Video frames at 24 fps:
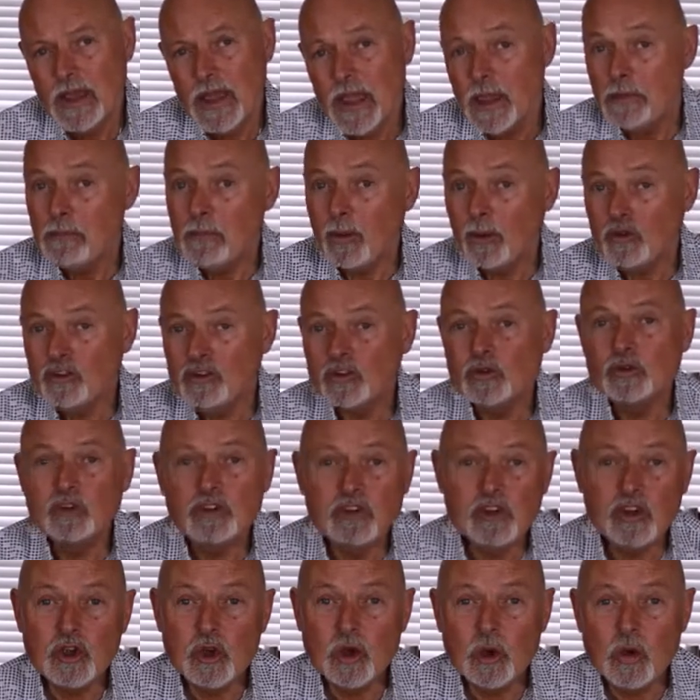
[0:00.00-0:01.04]
In Module
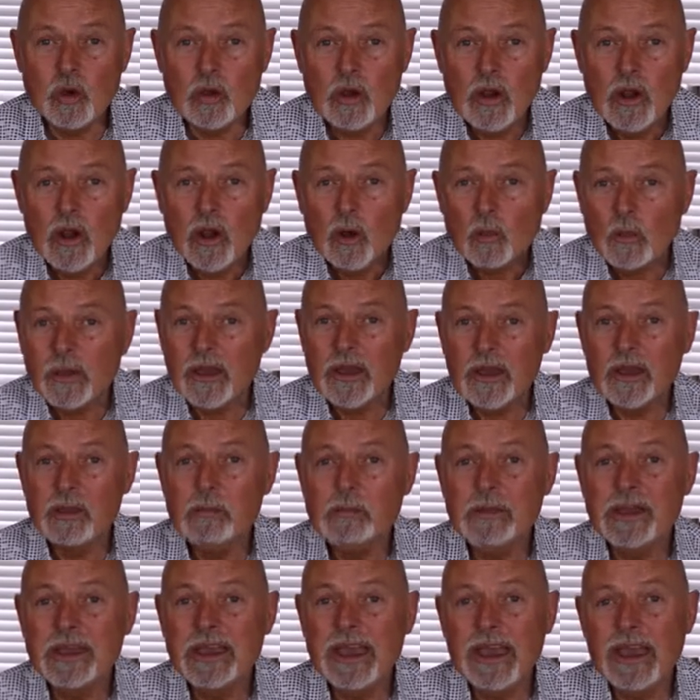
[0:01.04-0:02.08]
2, we're going to
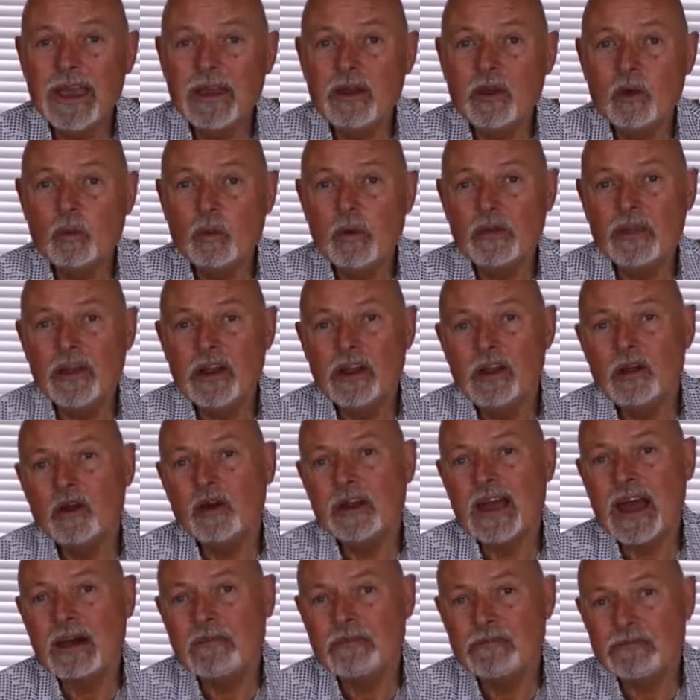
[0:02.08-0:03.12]
begin with a
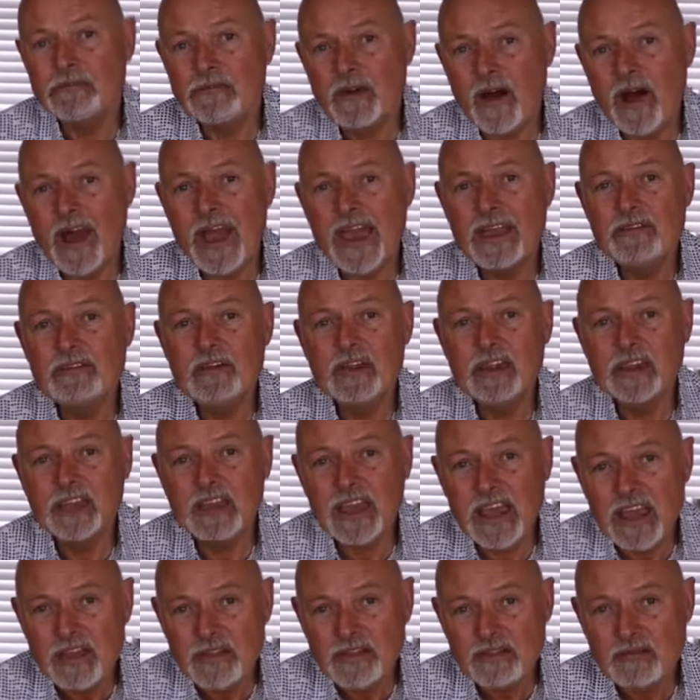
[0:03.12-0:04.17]
look at 5
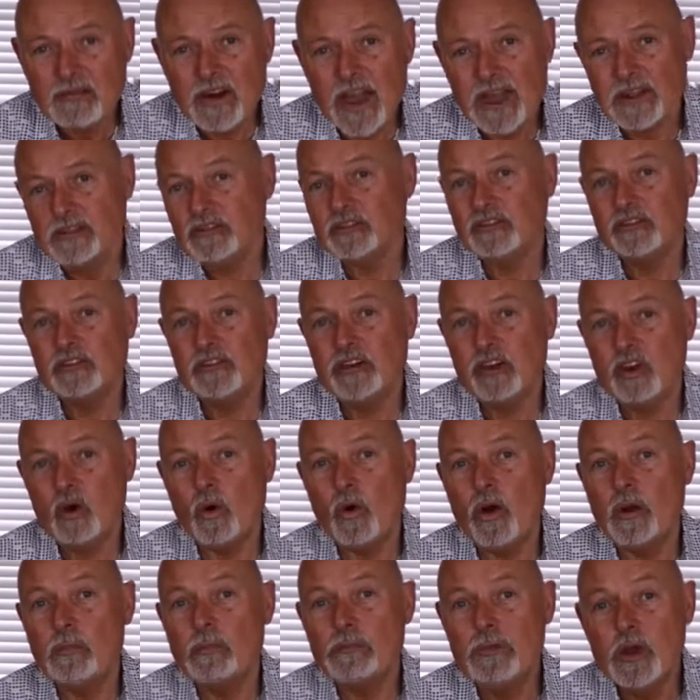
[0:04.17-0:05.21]
key threats to
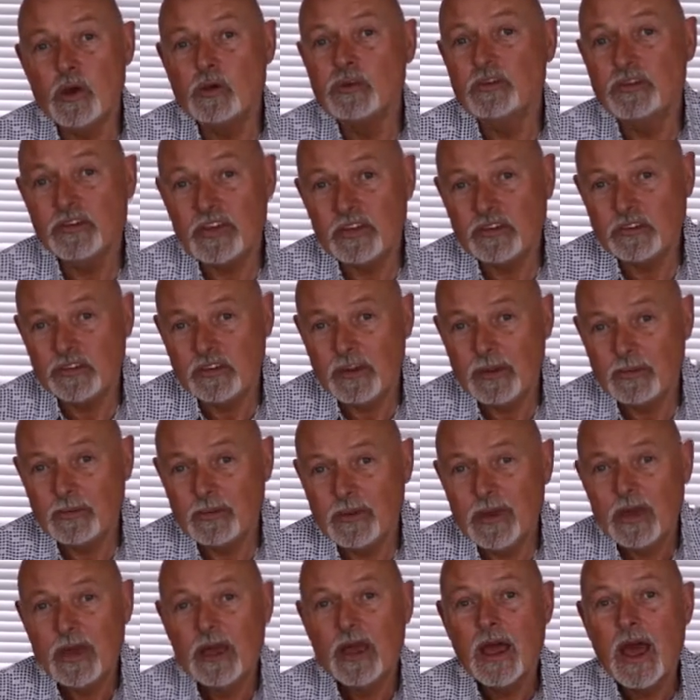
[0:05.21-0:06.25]
your immune
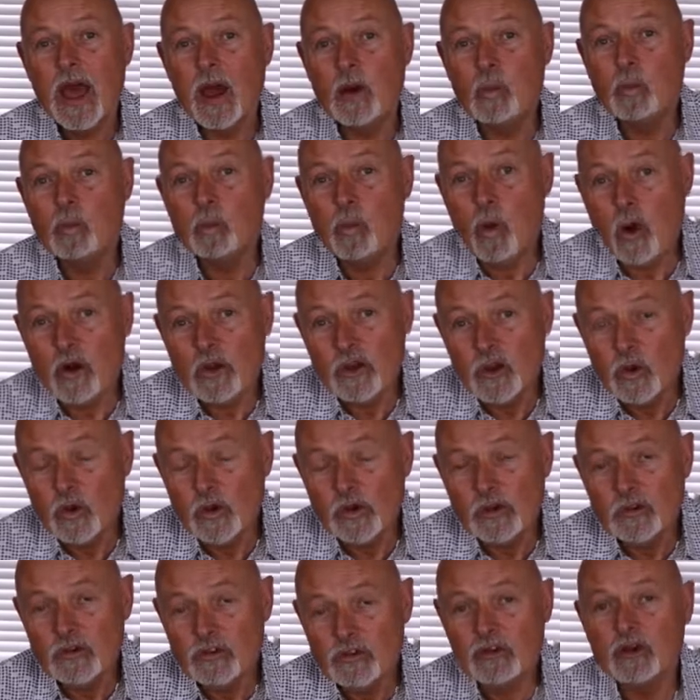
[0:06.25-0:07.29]
system and what you
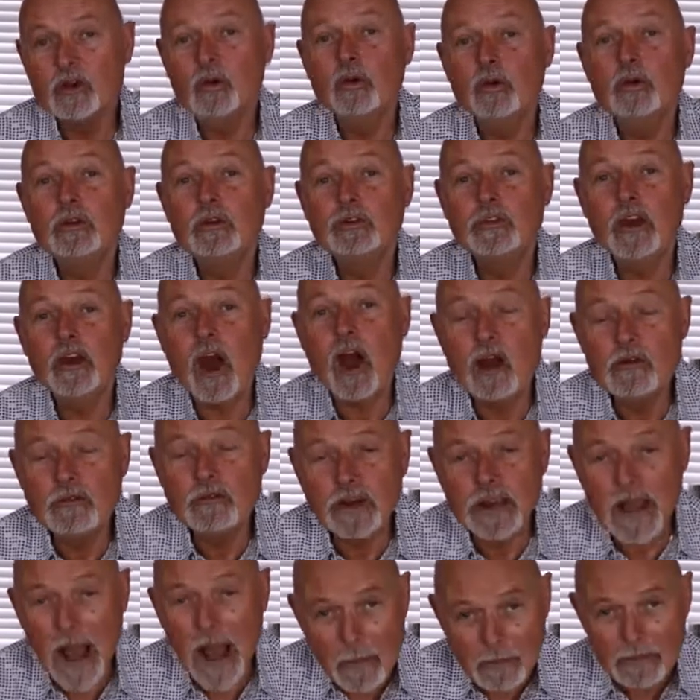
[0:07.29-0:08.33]
can do to
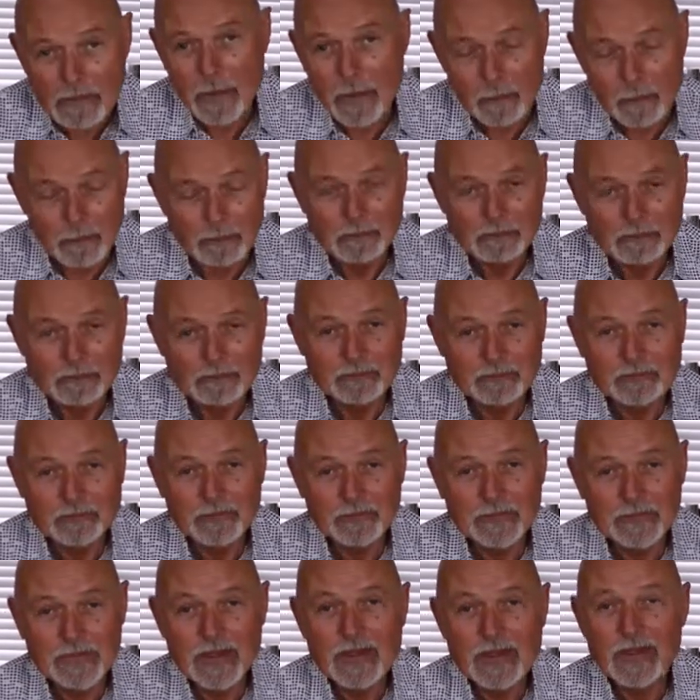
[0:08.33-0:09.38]
overcome them.
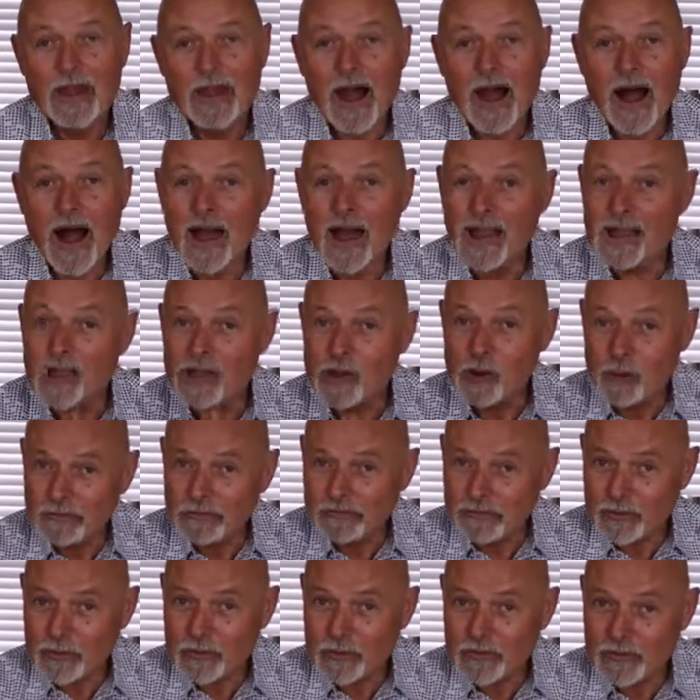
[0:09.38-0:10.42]
I look
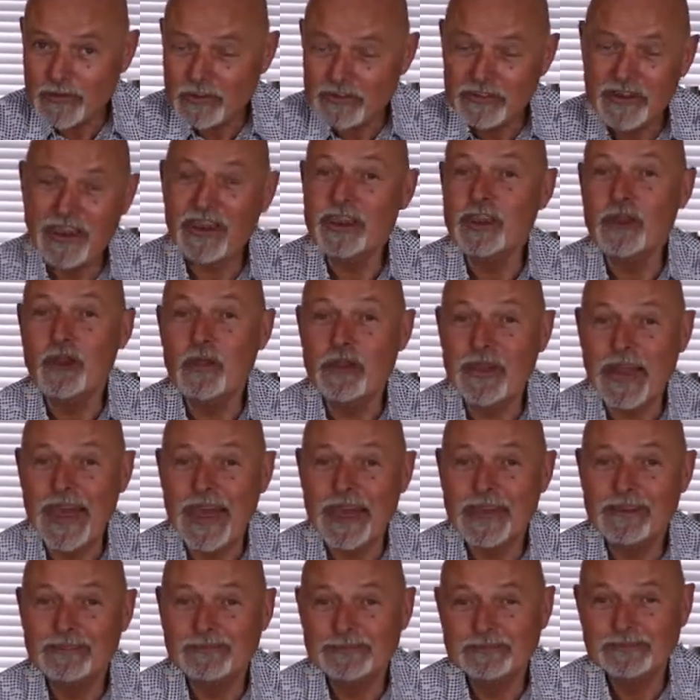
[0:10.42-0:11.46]
forward to seeing you there.